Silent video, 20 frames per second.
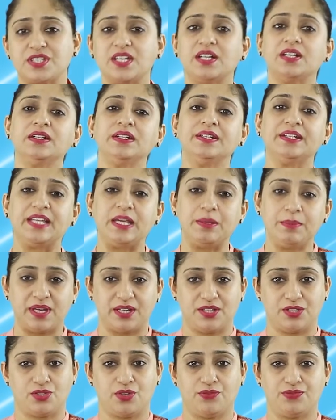the
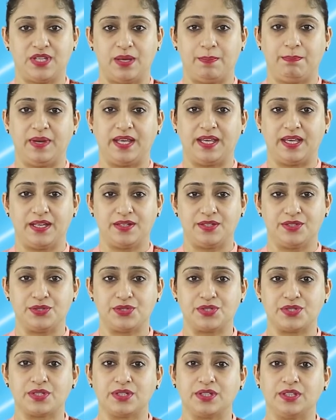demerits of sampling
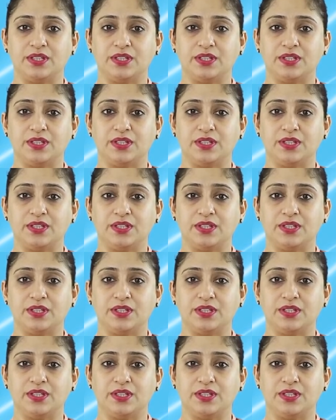errors.